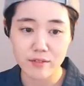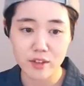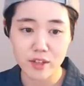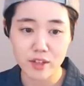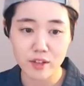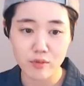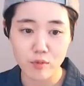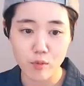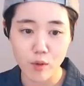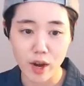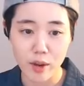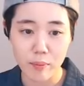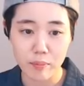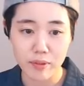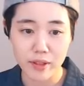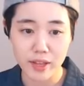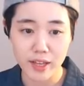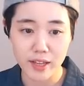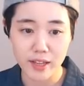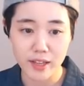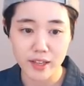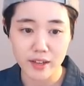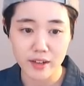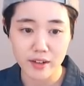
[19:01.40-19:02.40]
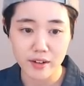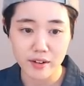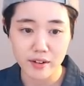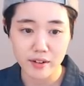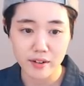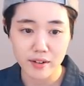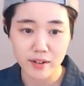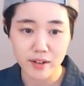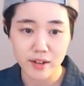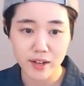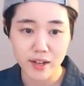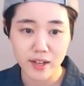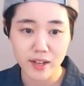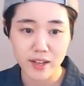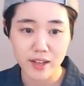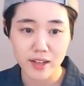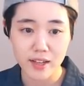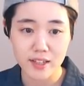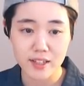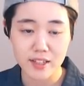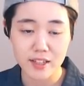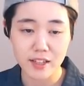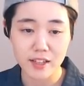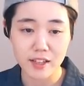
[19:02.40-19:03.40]
if white play here,
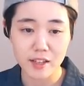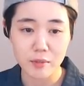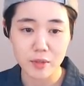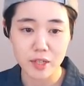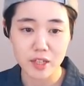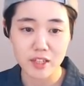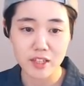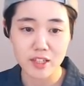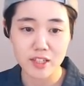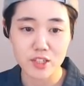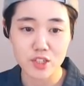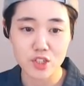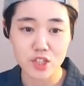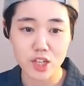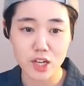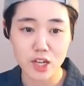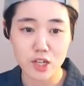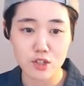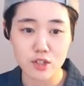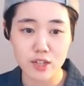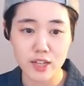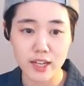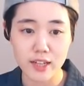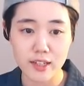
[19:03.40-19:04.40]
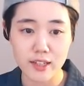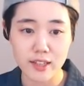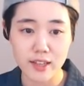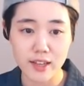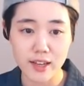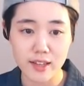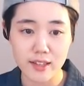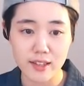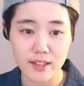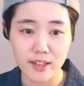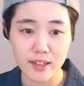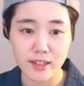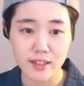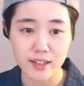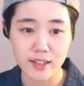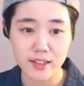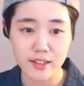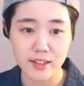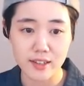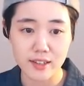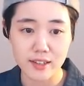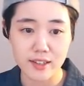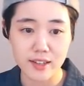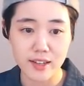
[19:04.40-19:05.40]
it's gonna be an exchange like that, tak tak
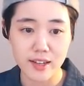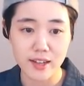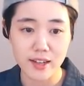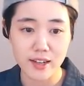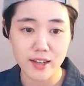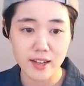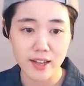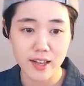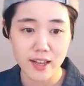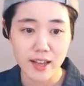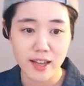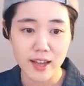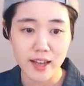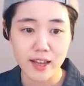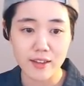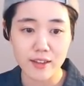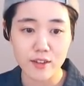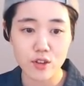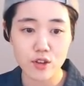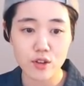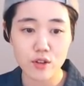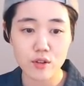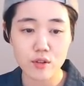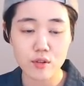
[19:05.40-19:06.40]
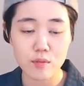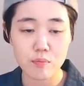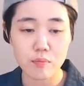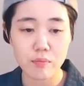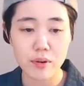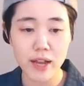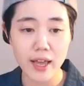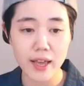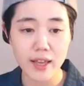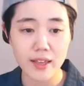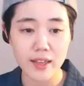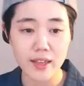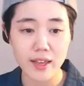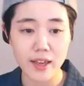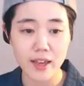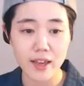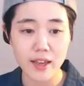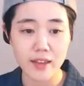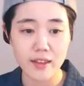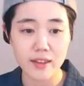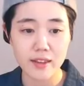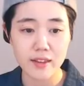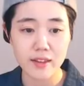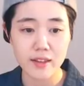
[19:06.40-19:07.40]
tak tak, and black
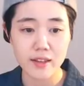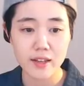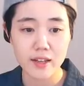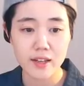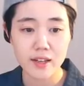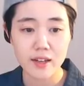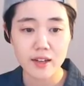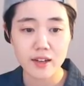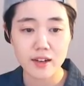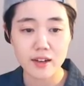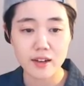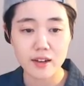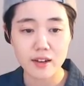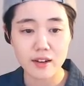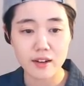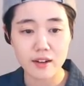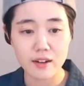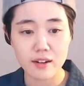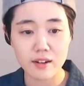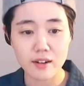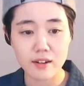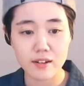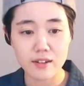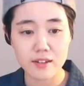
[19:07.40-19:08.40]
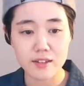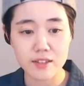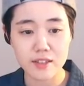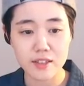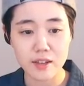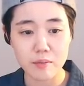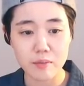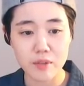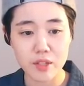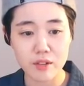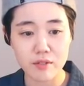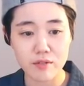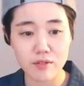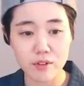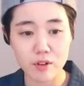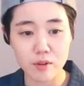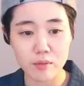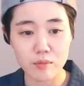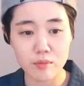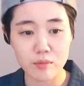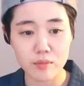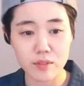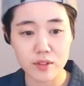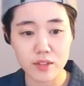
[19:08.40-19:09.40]
gained something
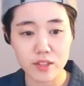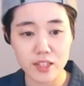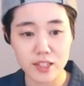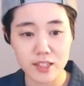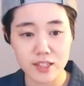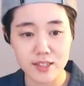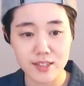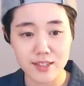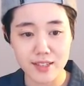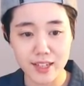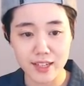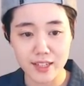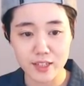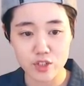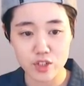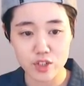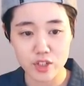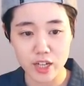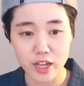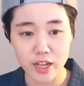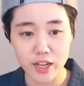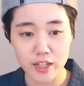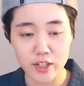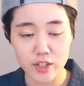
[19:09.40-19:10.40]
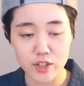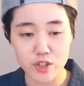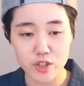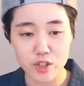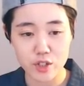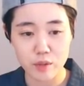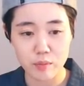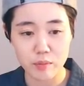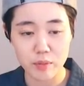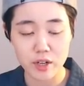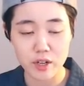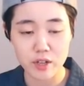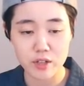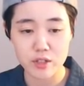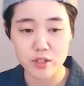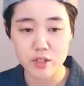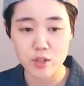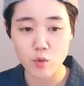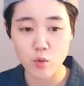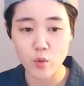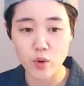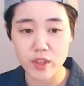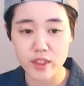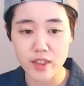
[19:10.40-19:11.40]
from this exchange, because
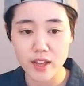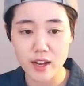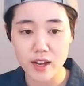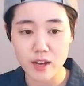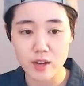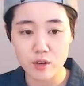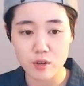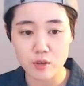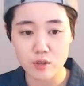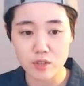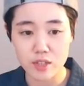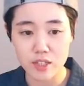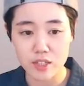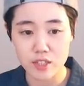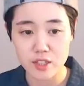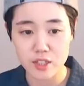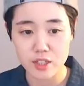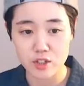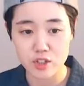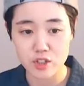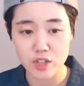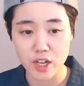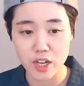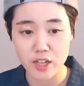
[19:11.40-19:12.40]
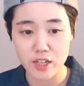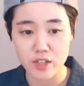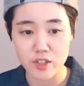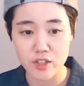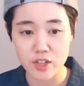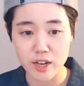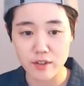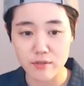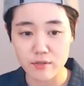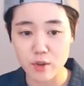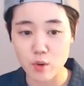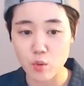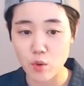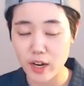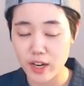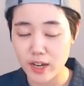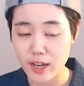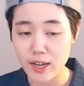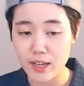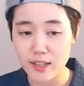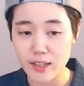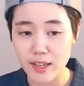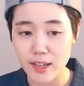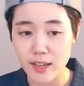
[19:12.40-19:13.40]
without this exchange after white
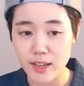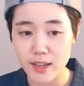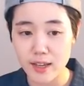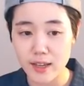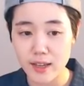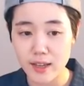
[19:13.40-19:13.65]
hane,